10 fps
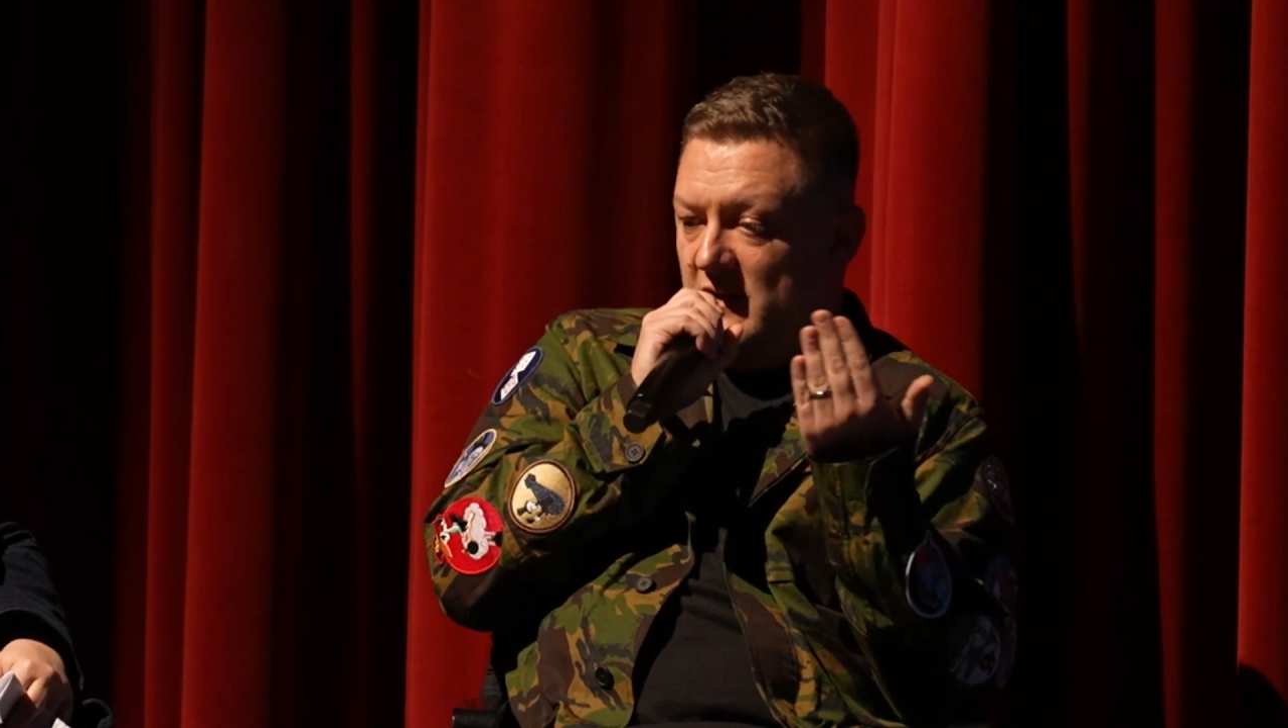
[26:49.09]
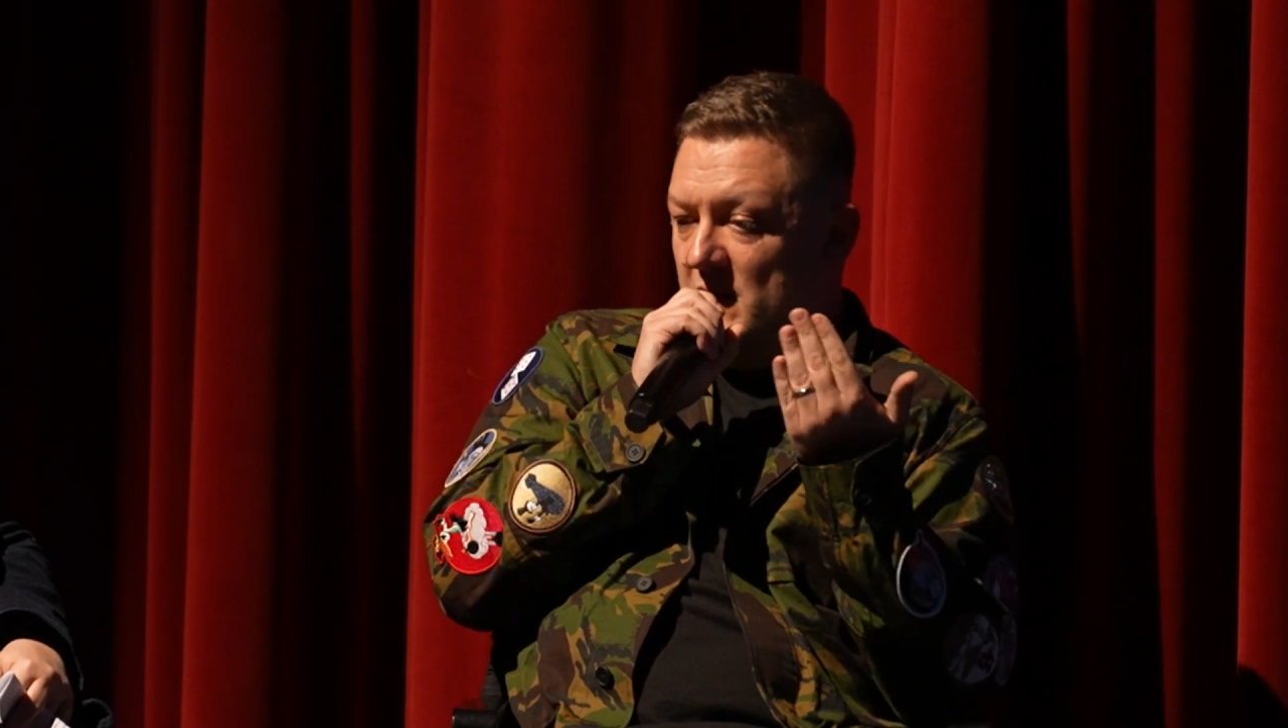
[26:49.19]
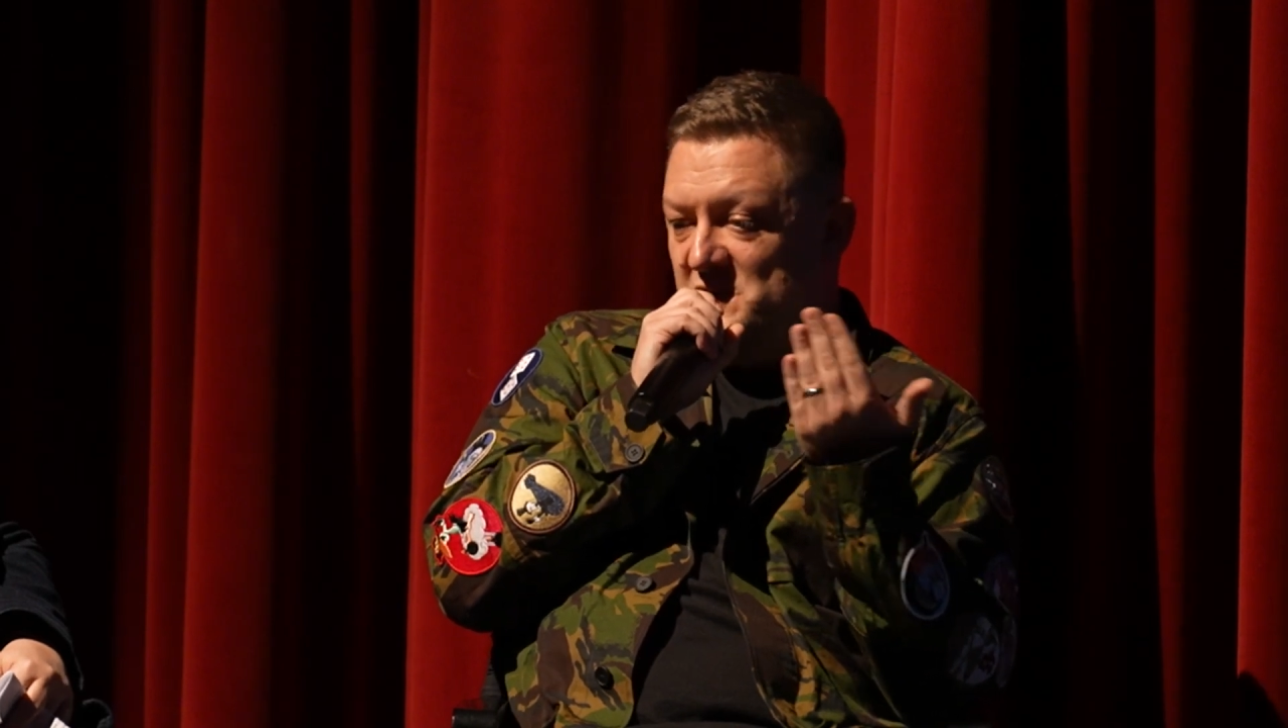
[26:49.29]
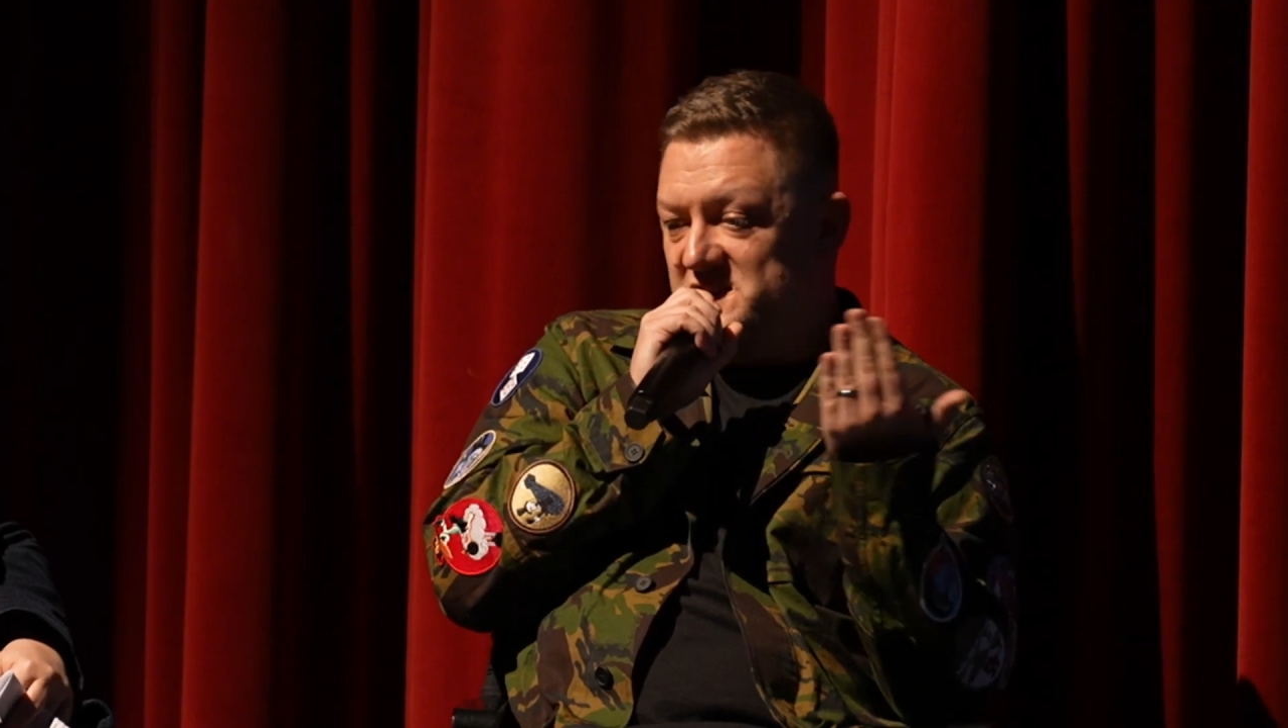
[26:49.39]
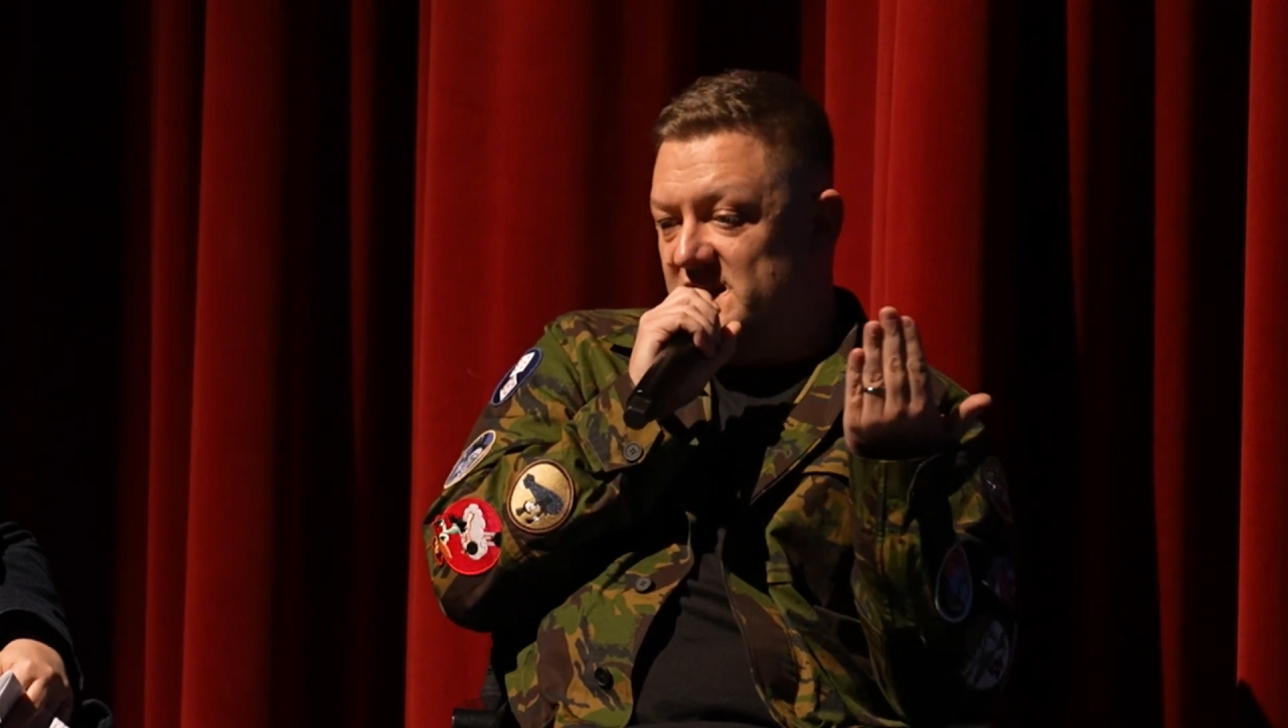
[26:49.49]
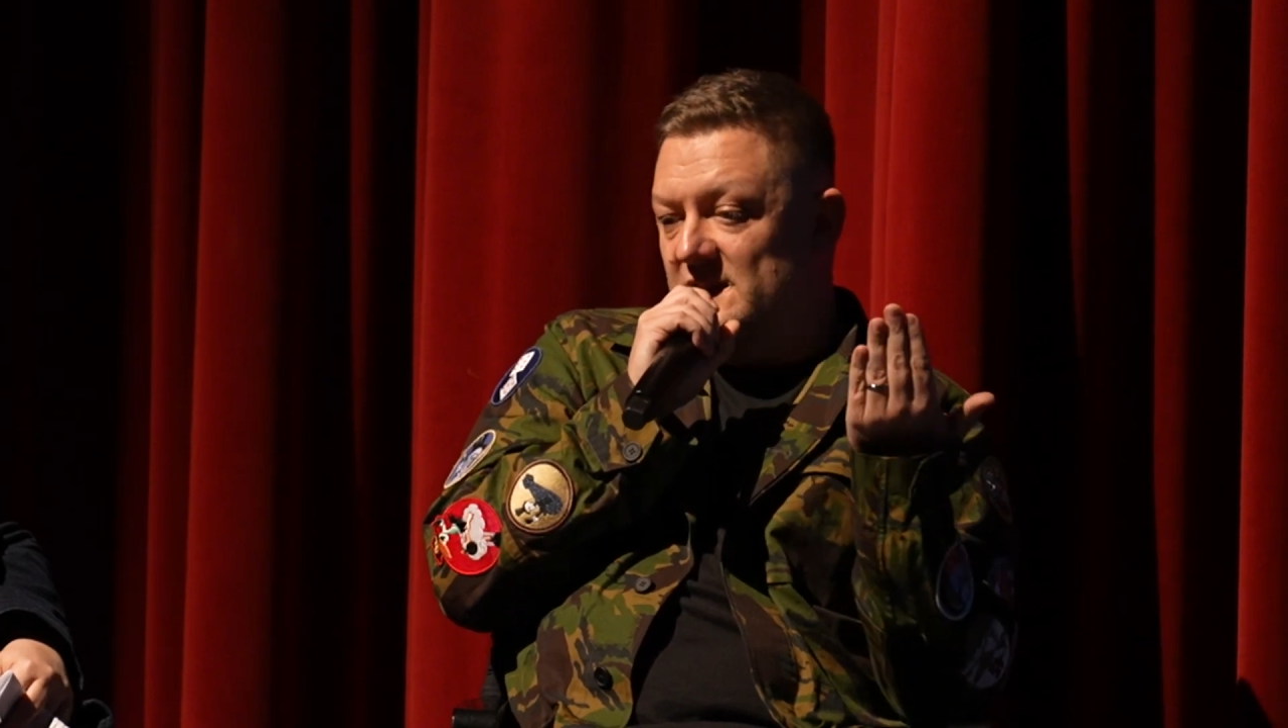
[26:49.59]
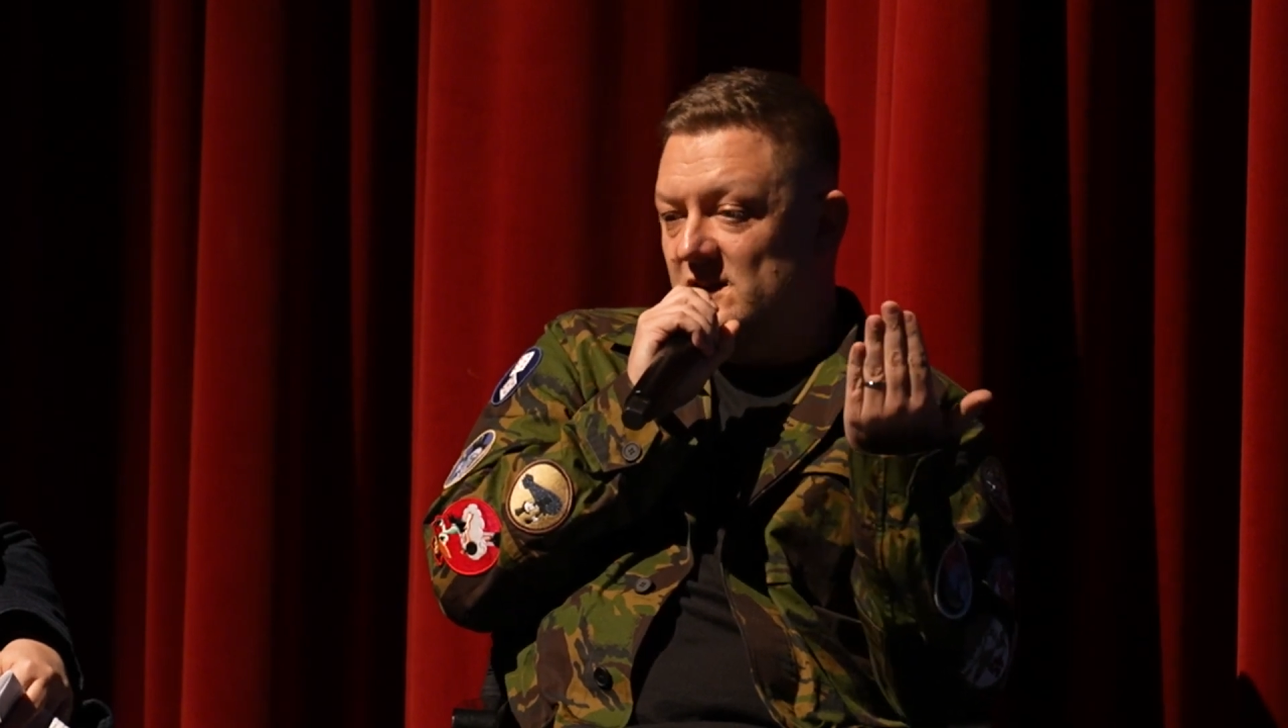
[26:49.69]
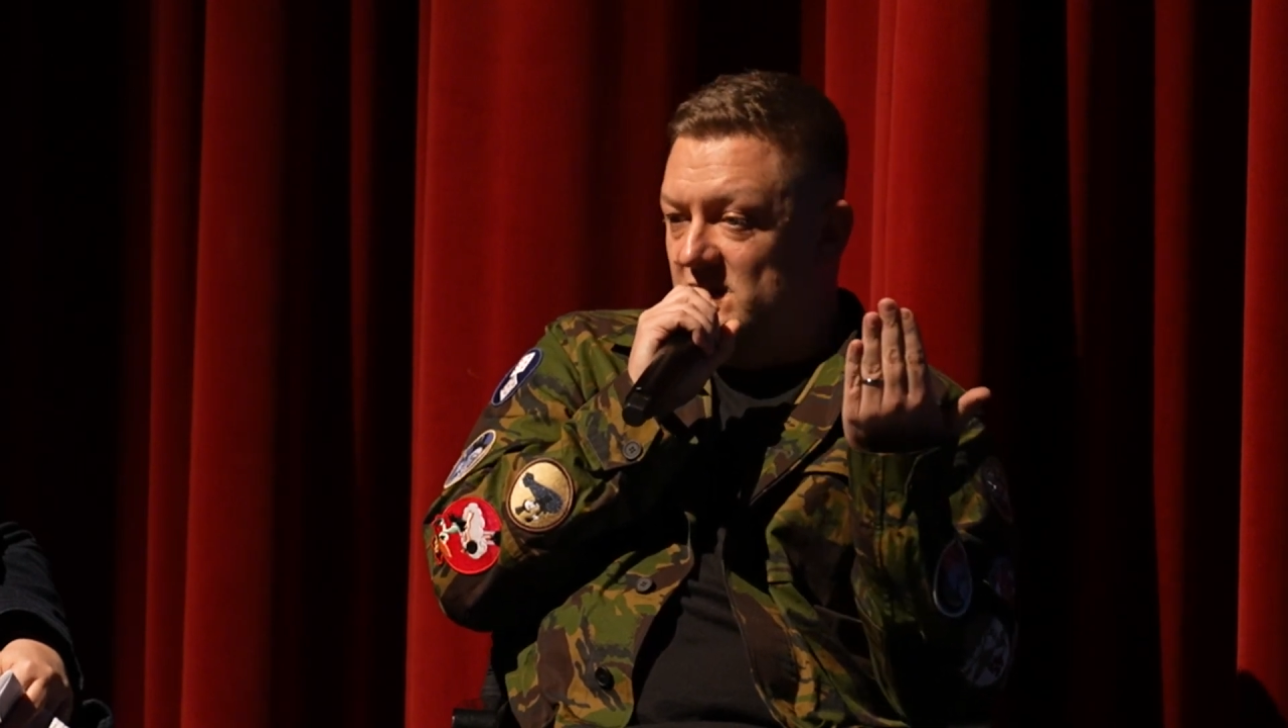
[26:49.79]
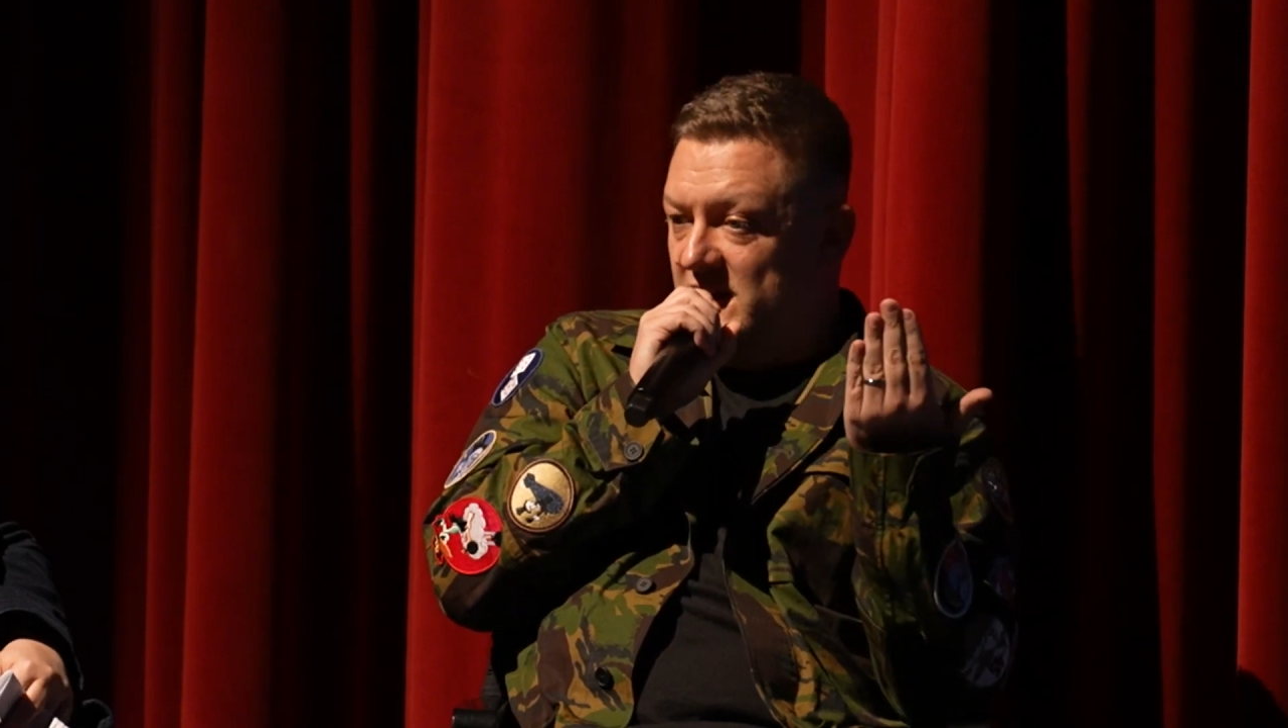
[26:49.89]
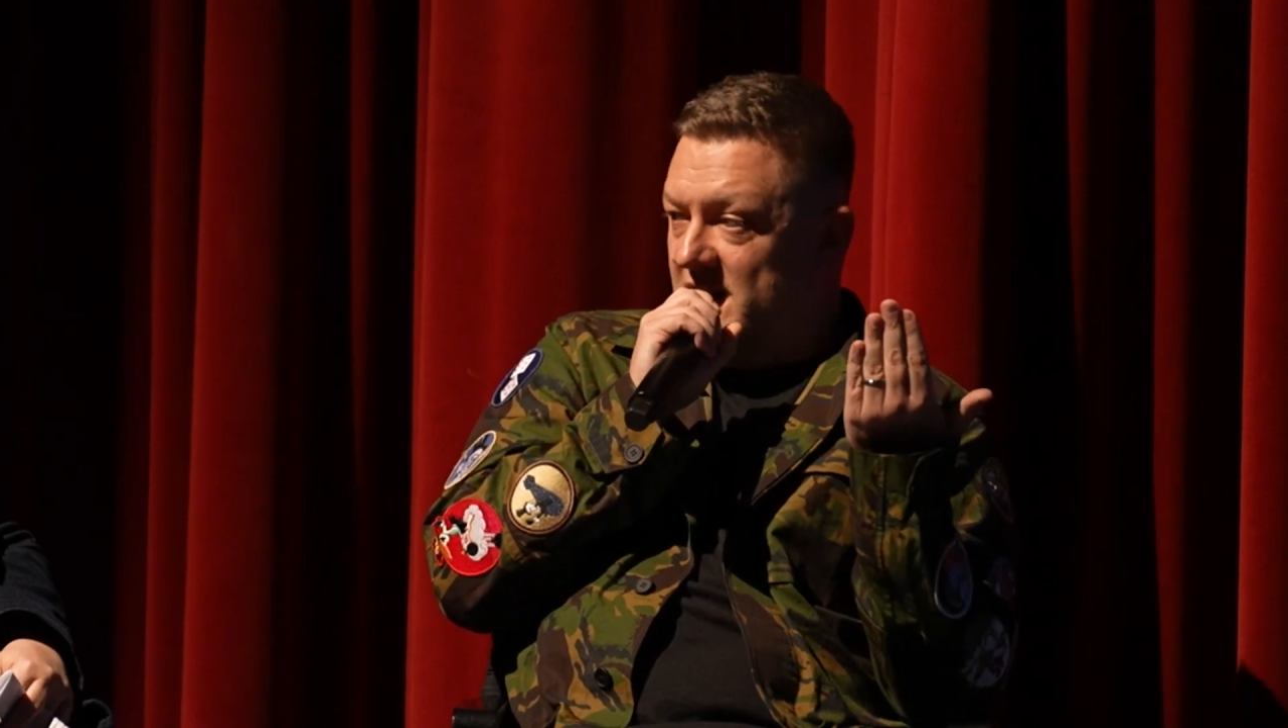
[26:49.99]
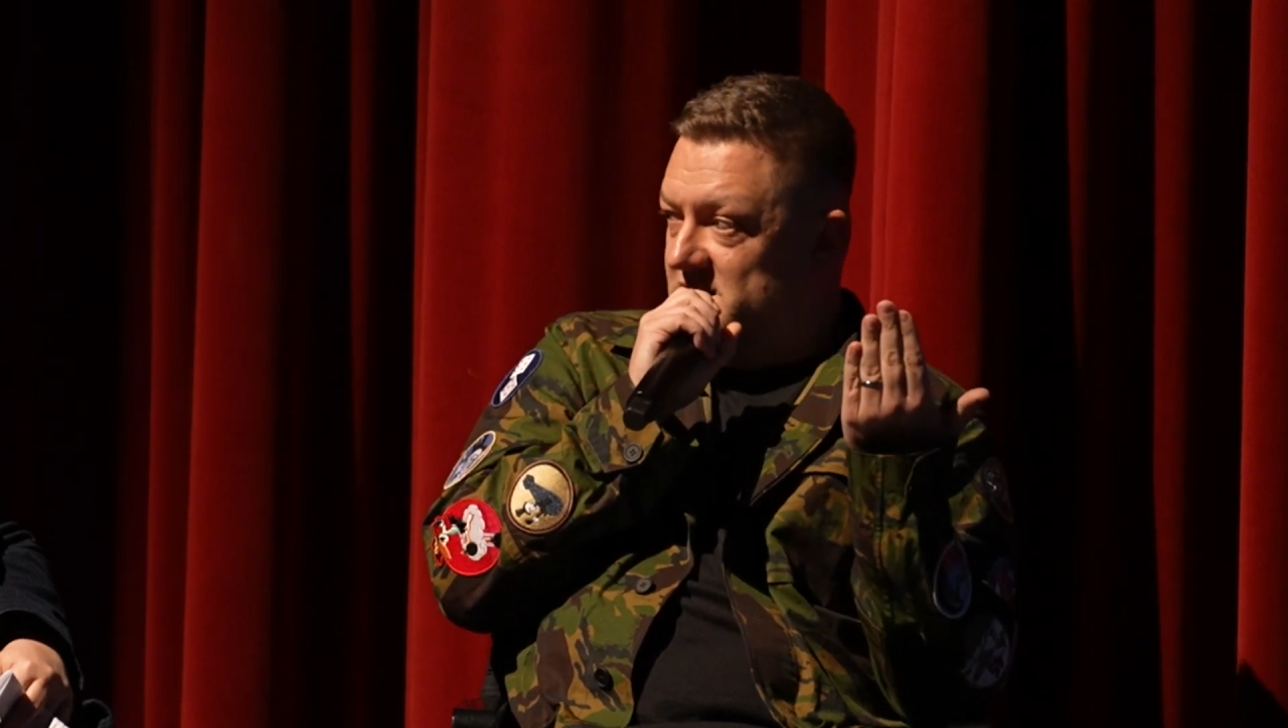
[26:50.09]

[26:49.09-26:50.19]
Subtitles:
a machine learning